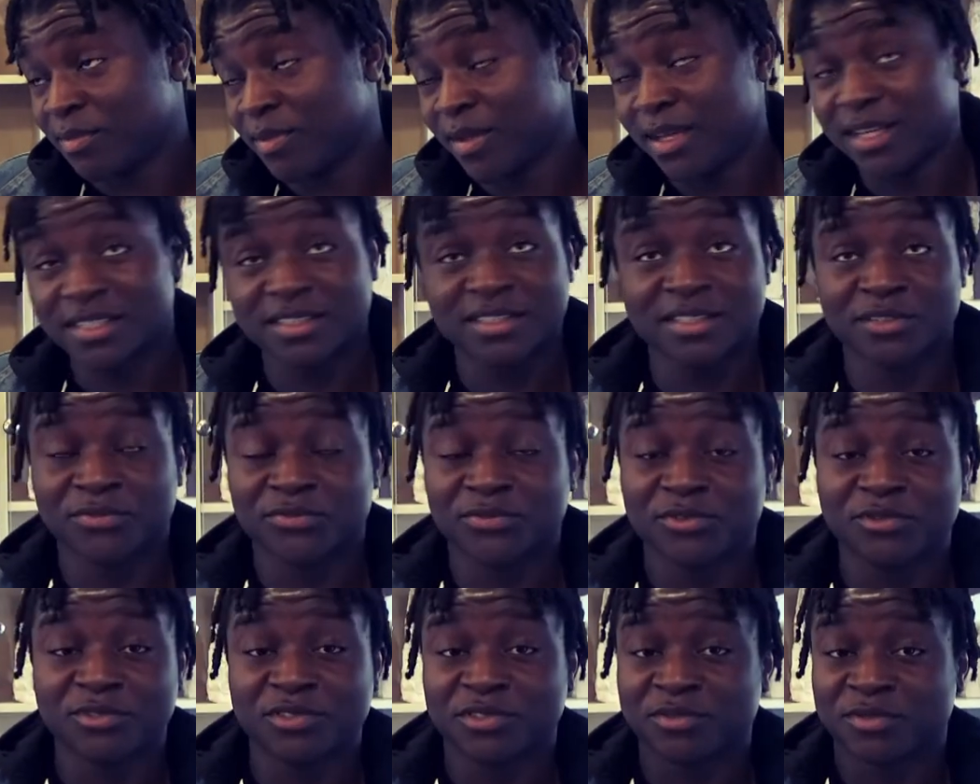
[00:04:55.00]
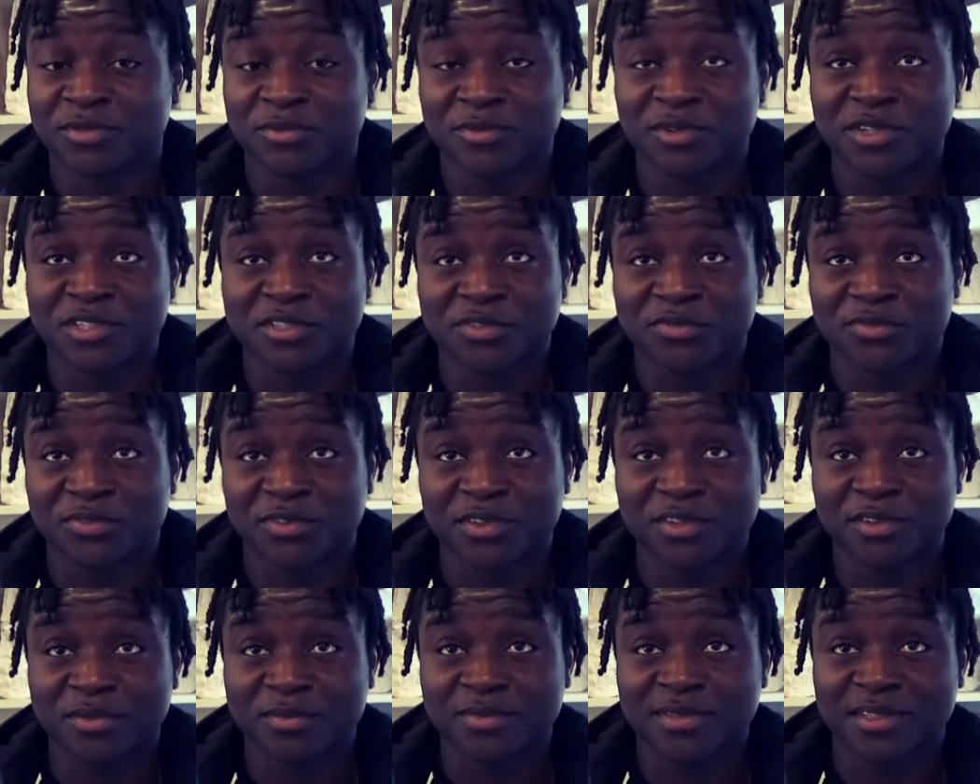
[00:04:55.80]
I was looking forward to watching
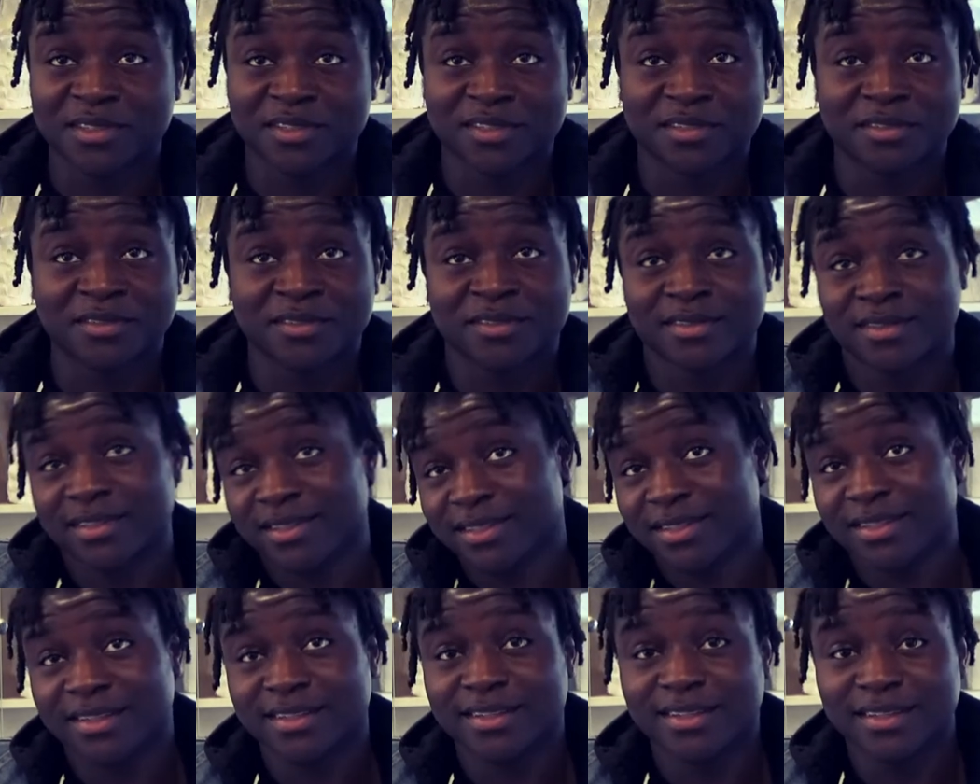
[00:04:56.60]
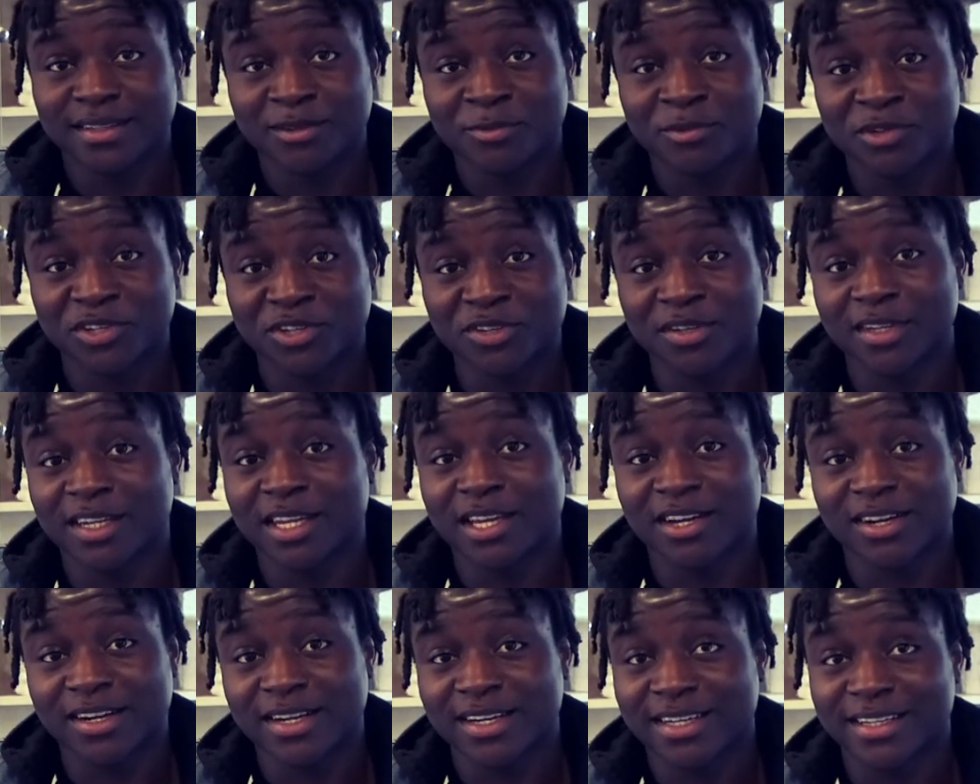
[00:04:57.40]
films, so we're
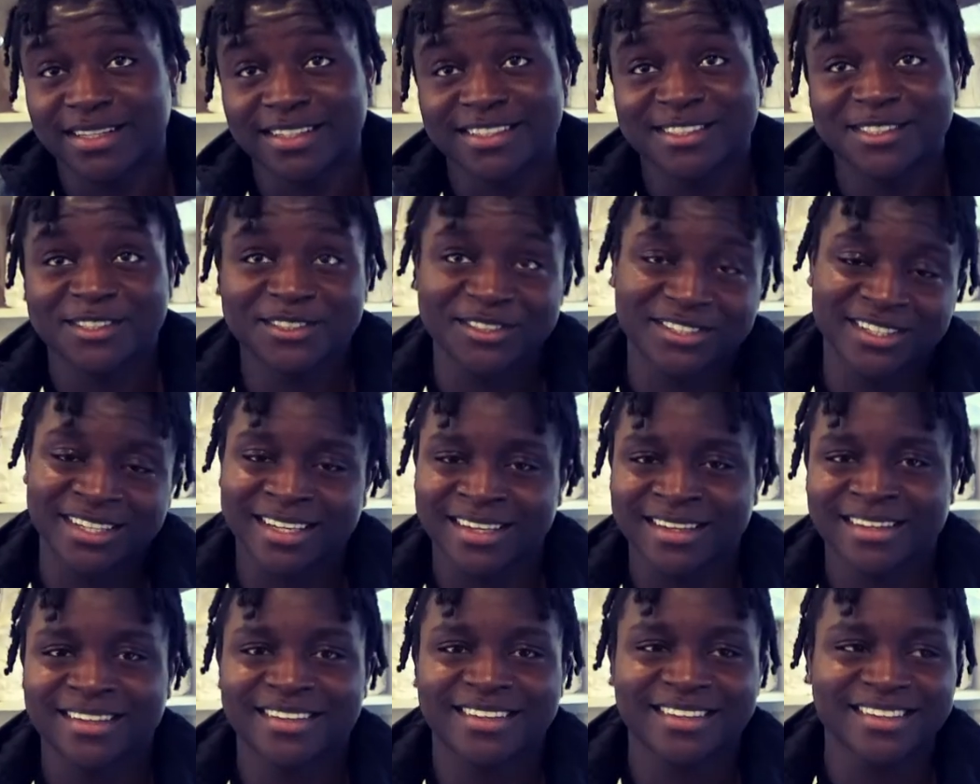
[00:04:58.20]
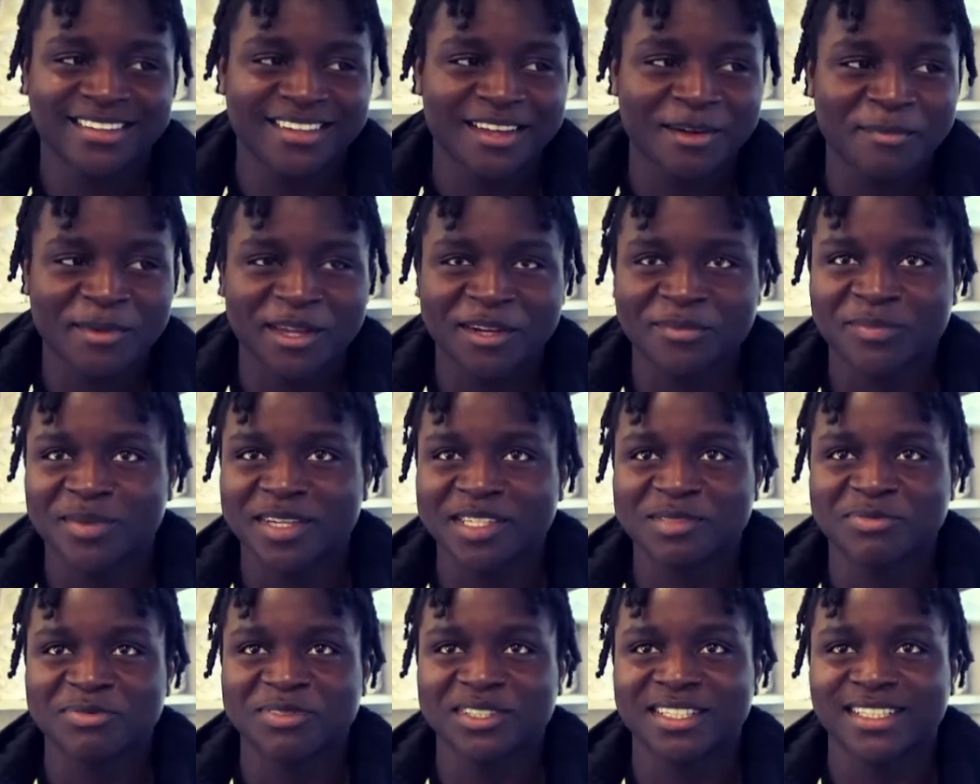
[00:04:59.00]
doing that already, so yeah, I'm at the
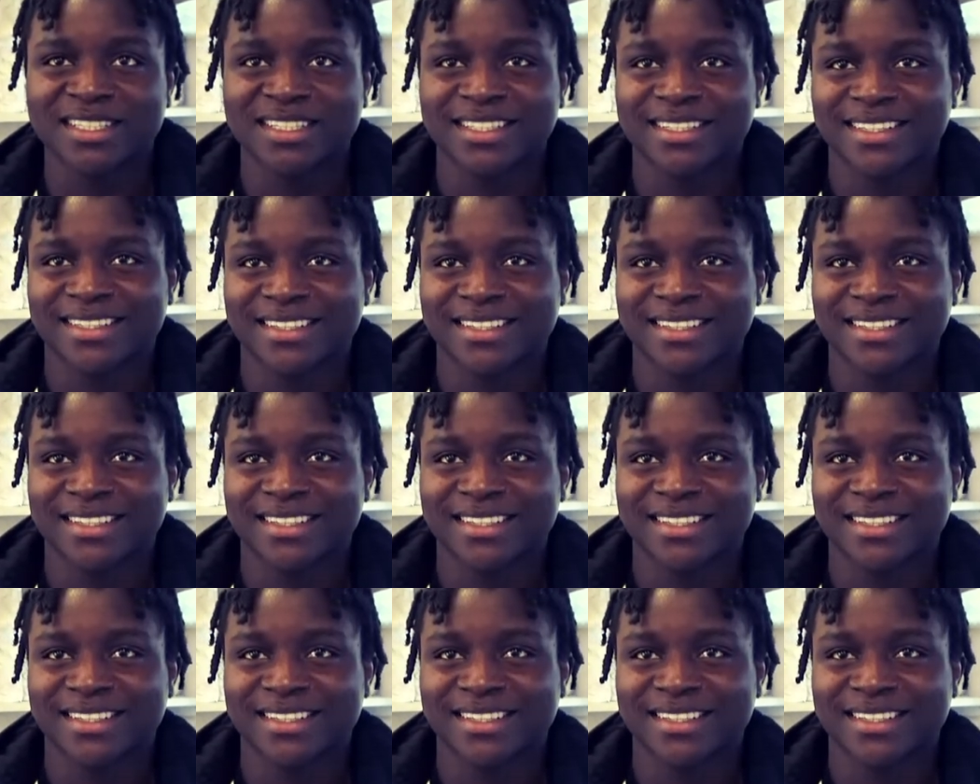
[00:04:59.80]
best work.